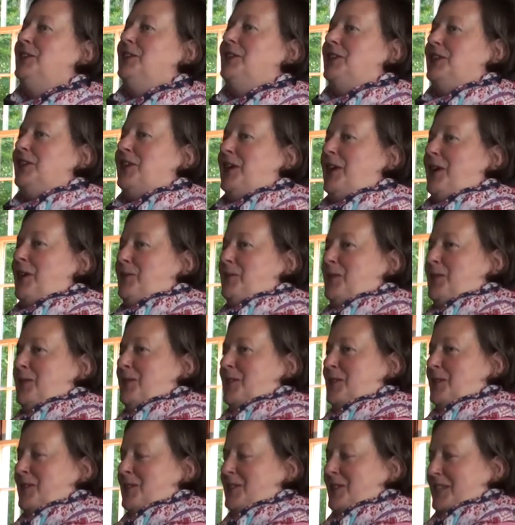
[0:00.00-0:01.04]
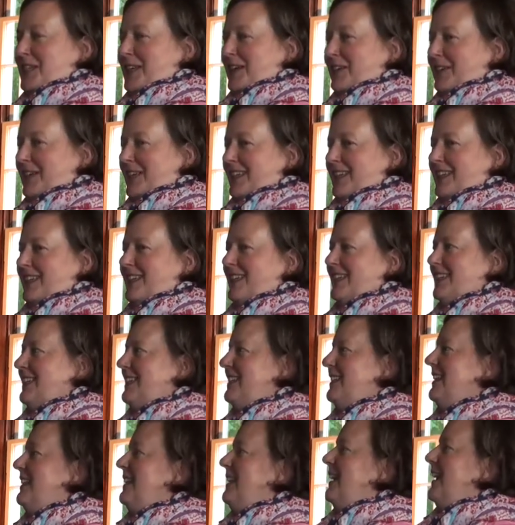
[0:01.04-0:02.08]
to come to
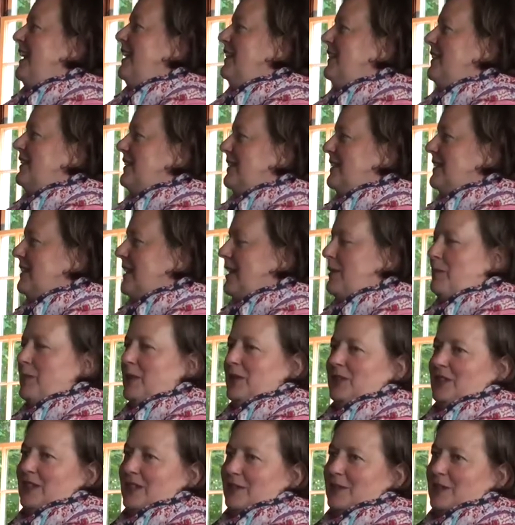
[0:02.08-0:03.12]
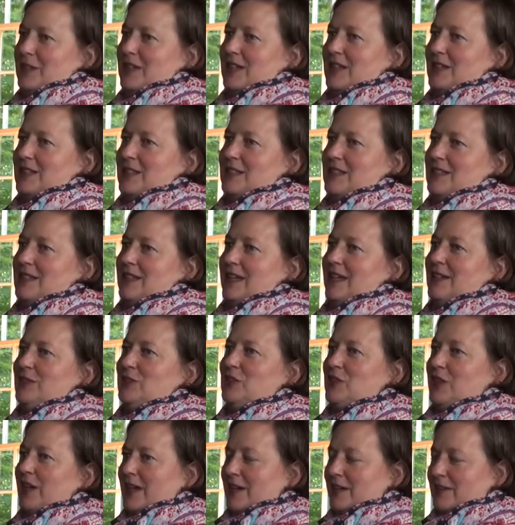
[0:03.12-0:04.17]
Skowhegan and look at that building with us and
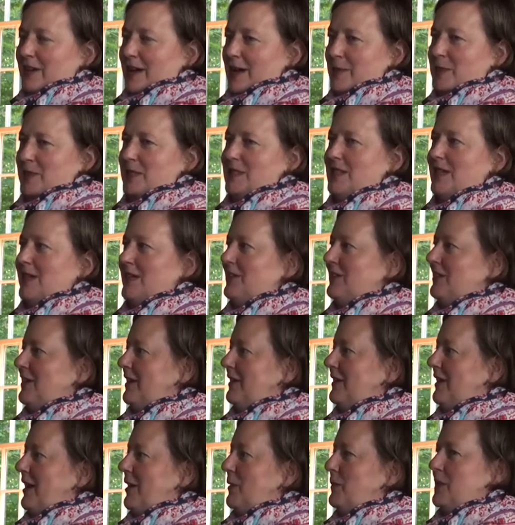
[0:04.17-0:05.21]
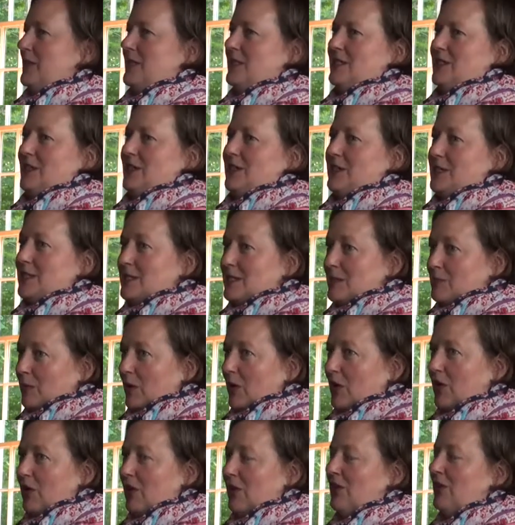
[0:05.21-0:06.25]
try to wrap his head around how we'd start a
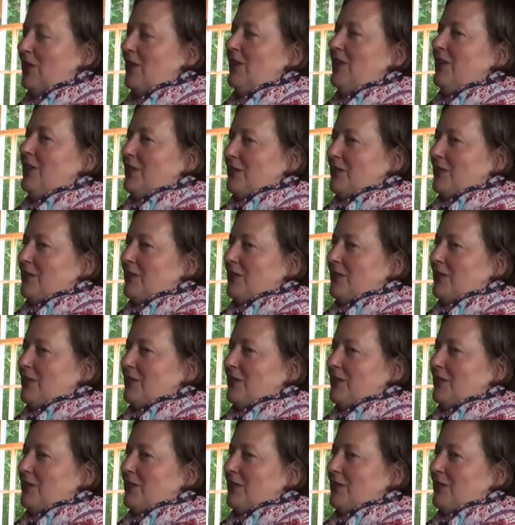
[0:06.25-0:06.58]
small